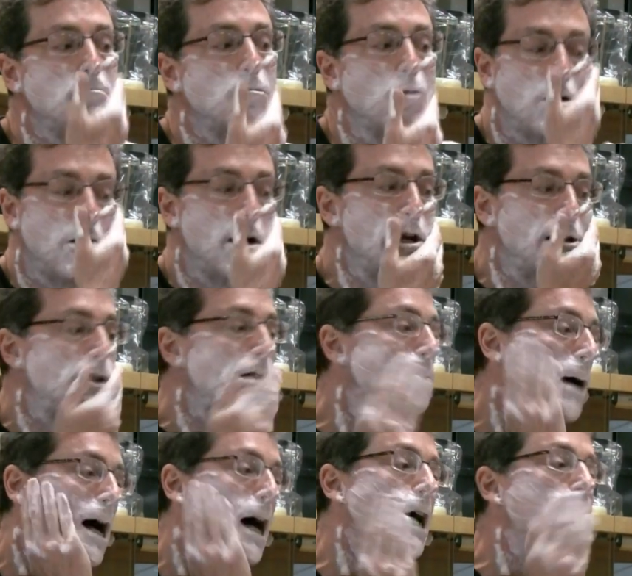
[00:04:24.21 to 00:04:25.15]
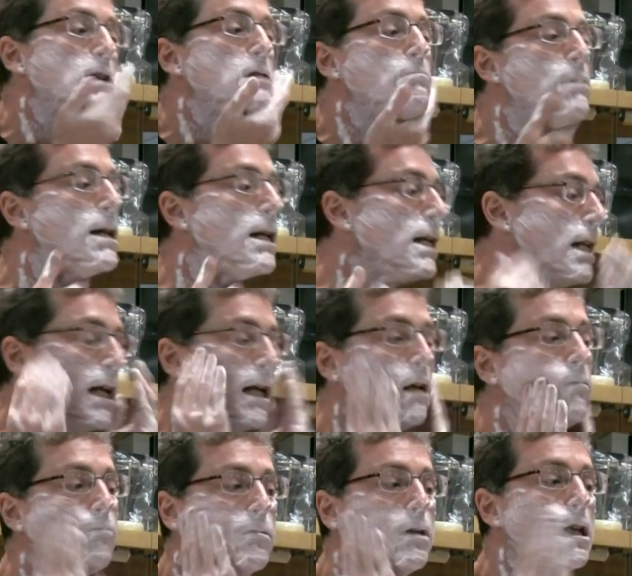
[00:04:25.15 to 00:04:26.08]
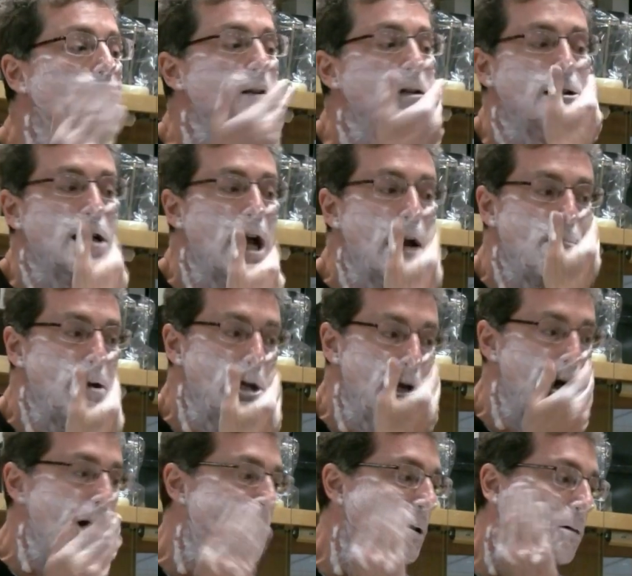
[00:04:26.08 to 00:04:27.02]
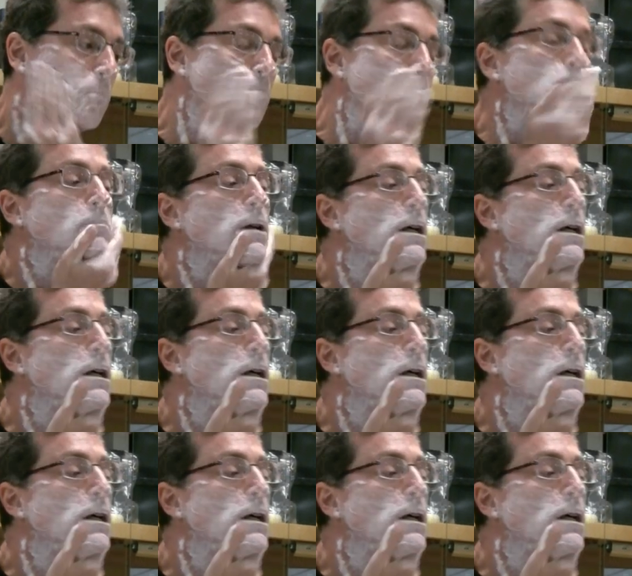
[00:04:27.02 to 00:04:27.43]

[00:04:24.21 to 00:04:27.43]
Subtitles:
We're running some high humidity at this time of year.